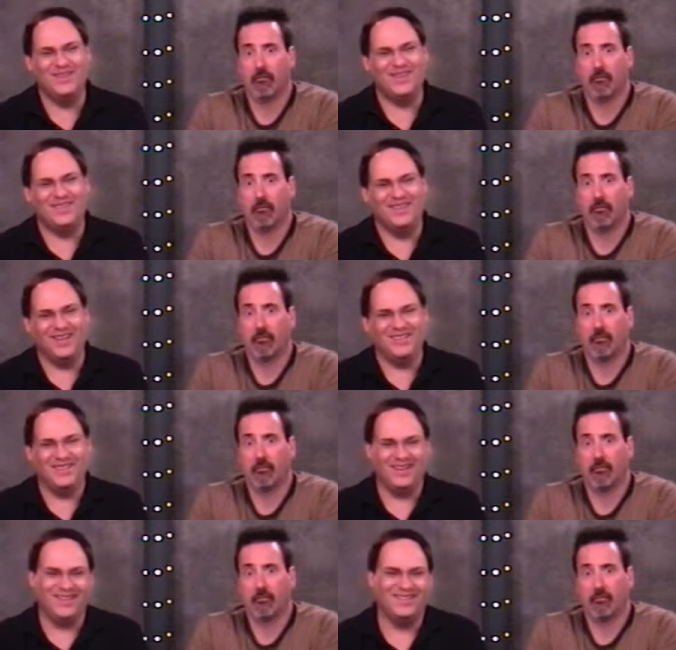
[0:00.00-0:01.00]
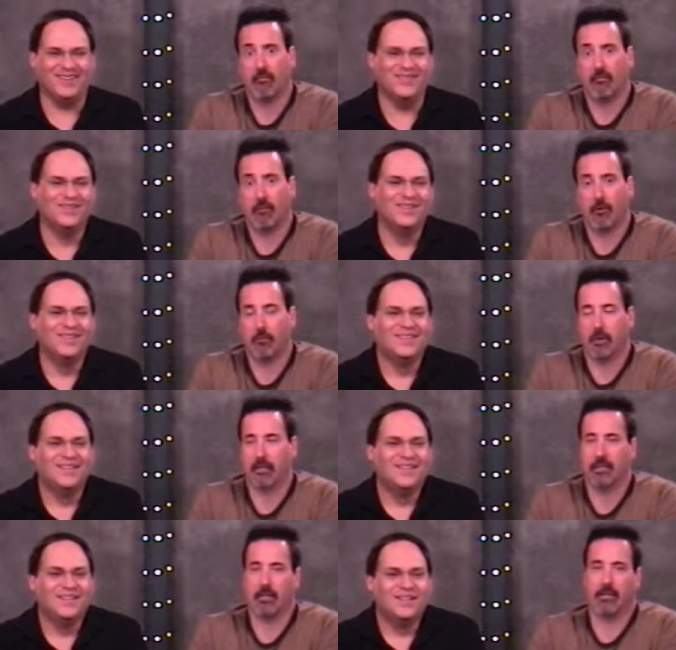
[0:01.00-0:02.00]
Speaker 1: he did die, Dave.
Speaker 2: Oh my God,
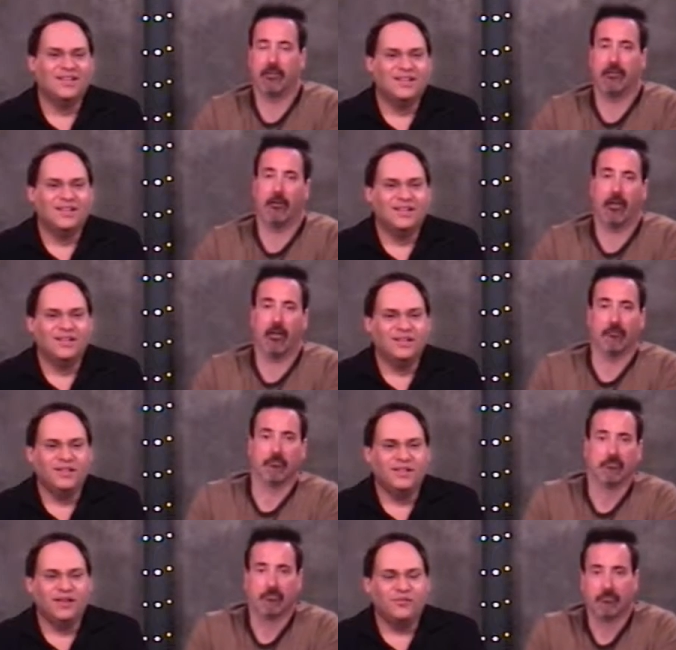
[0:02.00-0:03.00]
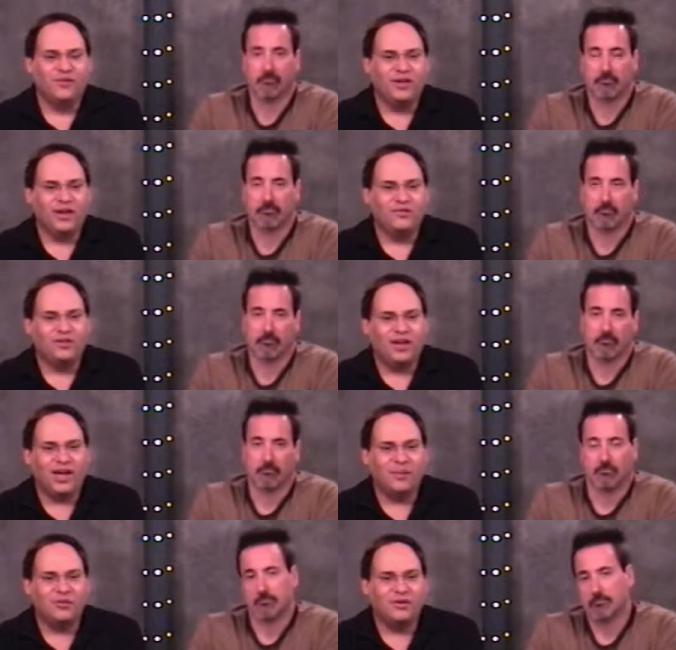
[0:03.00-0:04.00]
I didn't know that.
Speaker 1: If we have time, we're
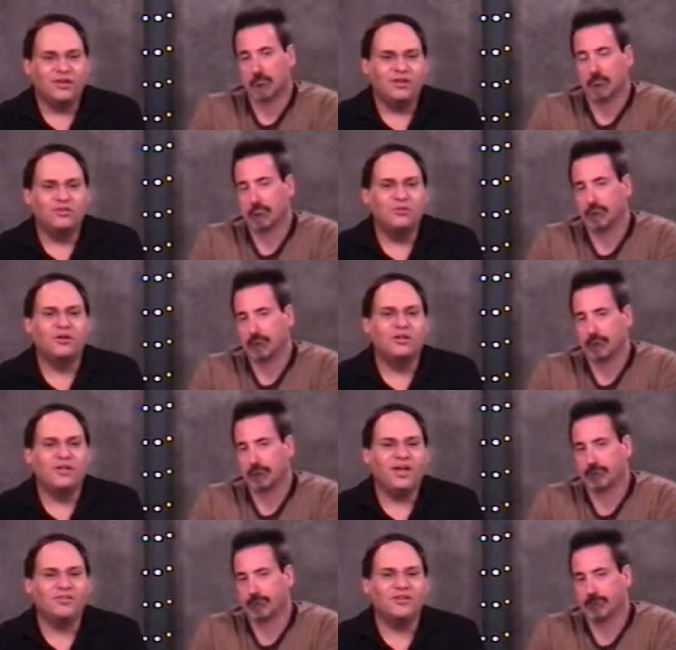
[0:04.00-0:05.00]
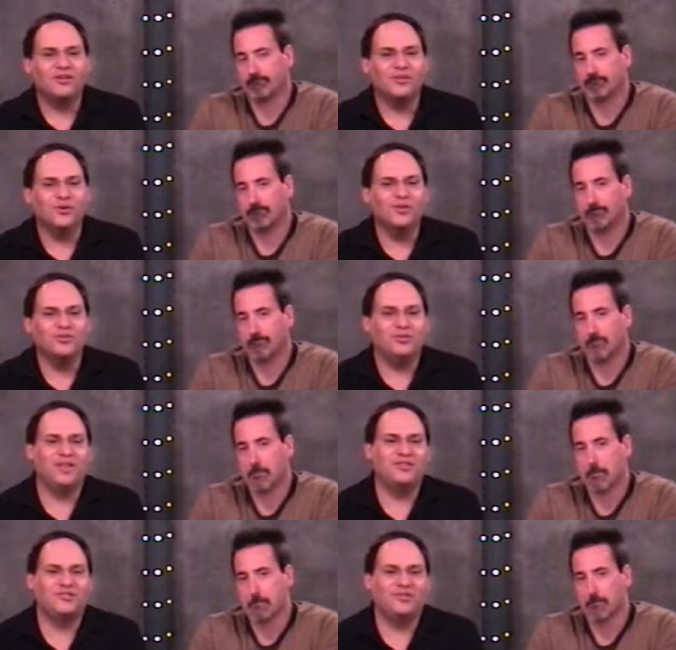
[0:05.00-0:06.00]
going to get to a classic commercial. That
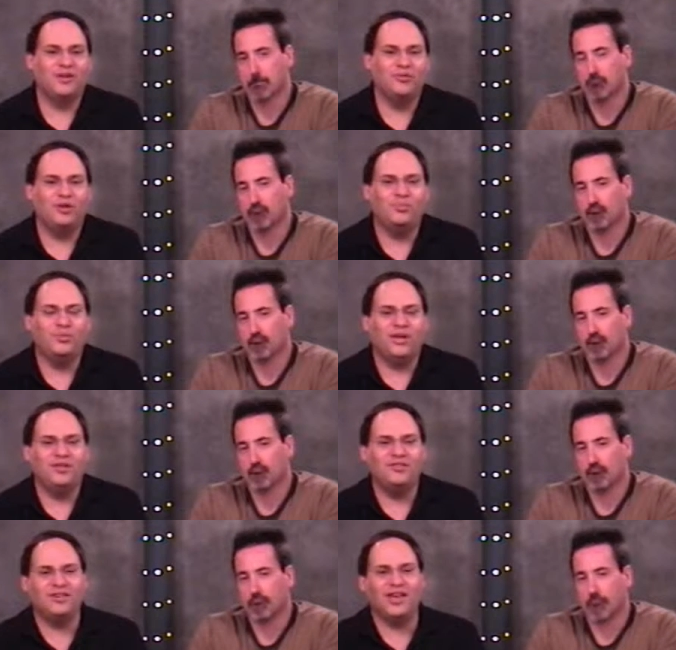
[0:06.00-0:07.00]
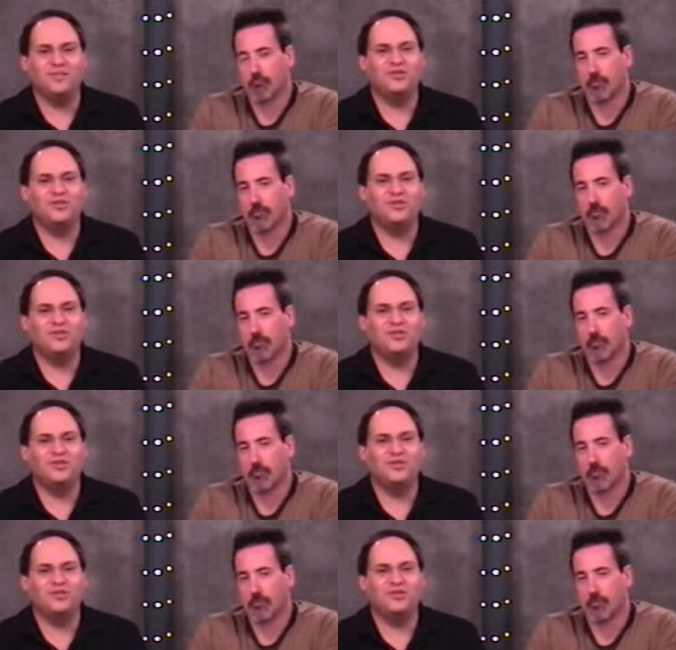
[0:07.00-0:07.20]
Celebrity Plates game has